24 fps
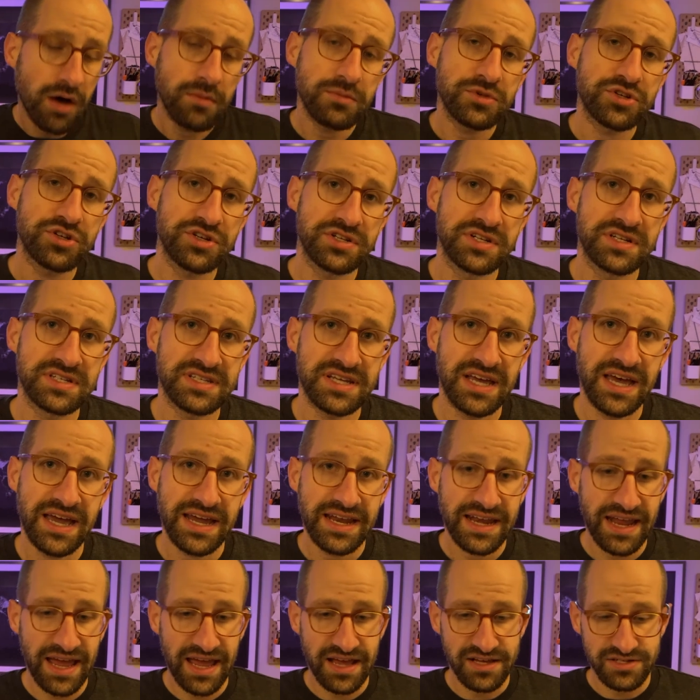to design
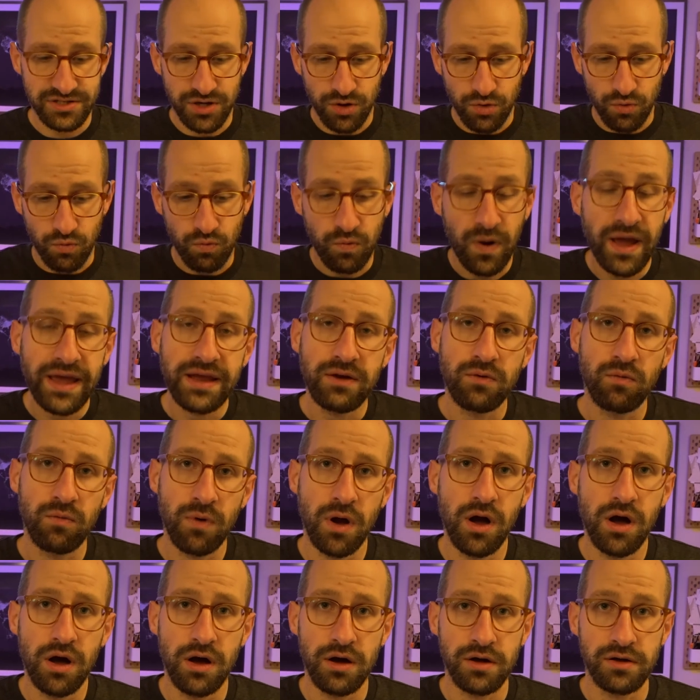as
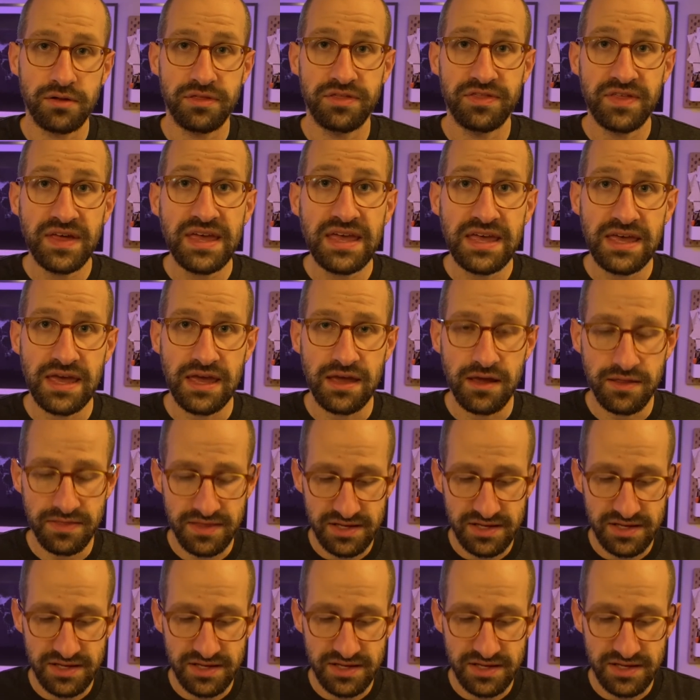right-wrong thinking,